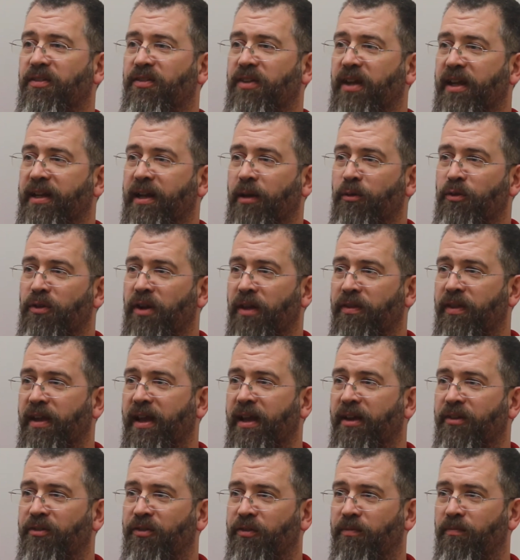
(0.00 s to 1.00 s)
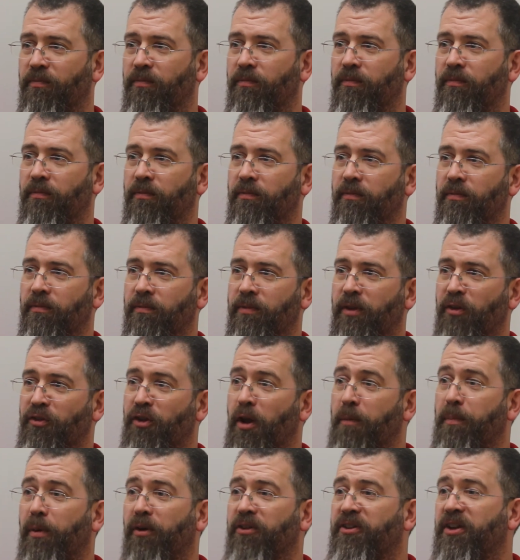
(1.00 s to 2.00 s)
saying there was nothing else, there's
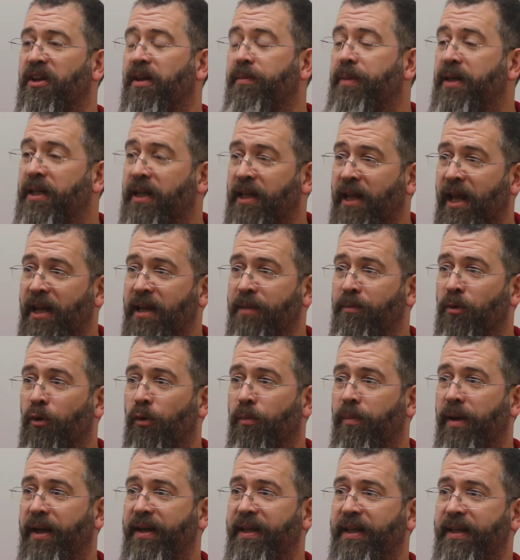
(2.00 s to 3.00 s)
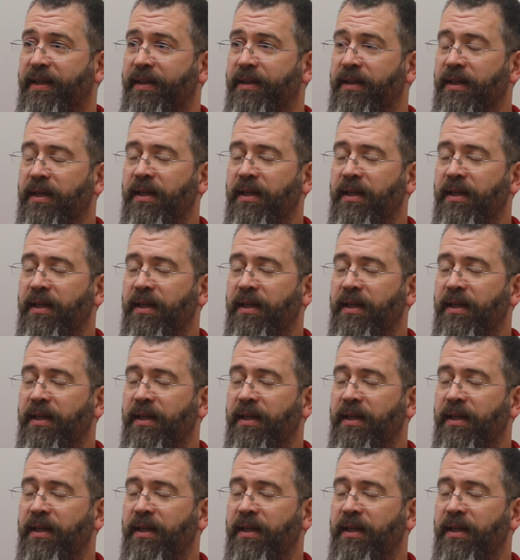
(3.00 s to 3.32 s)
no point in him earning any more money.